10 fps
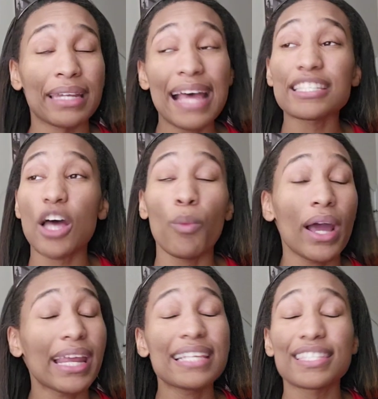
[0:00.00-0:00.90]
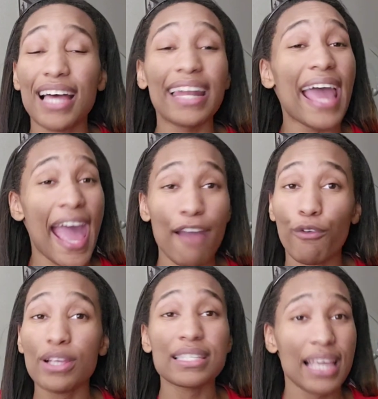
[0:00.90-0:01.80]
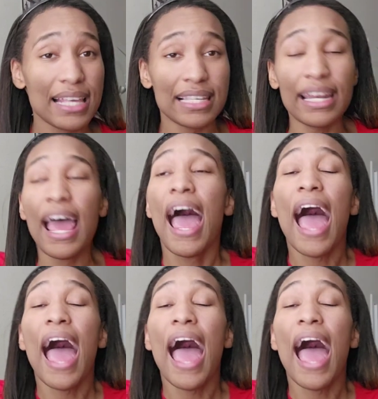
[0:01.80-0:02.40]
That's what he's done every season.